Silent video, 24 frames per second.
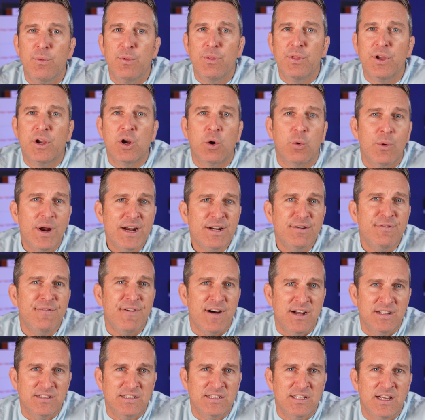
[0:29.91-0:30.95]
the correct
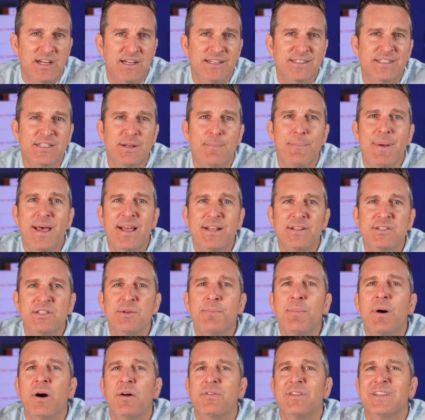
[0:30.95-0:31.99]
font size depends
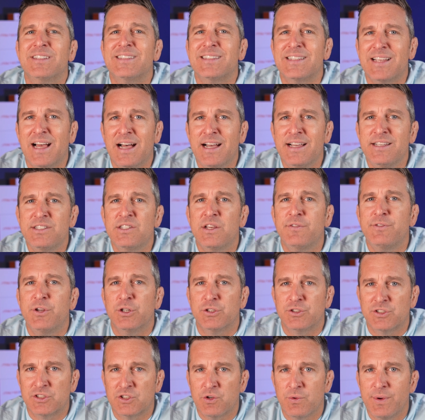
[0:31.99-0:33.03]
upon the size of your
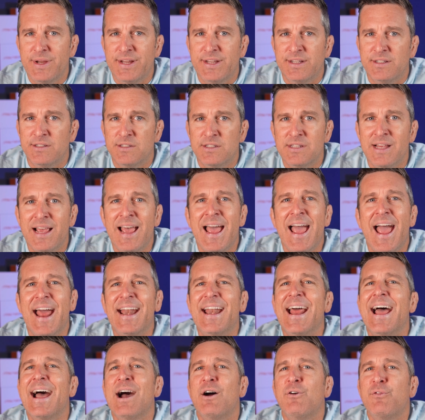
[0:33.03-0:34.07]
screens and
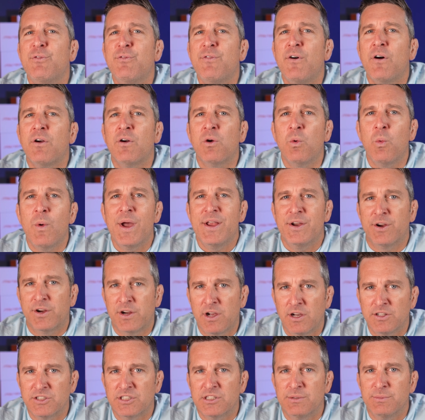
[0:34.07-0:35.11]
how far away your
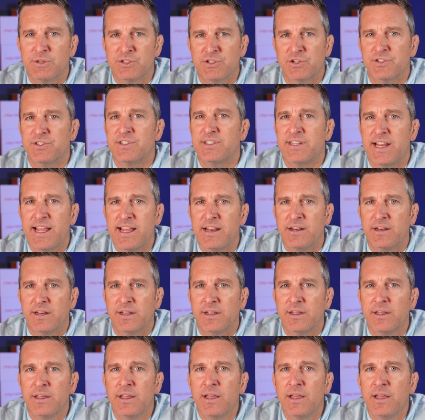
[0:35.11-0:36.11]
customers are standing.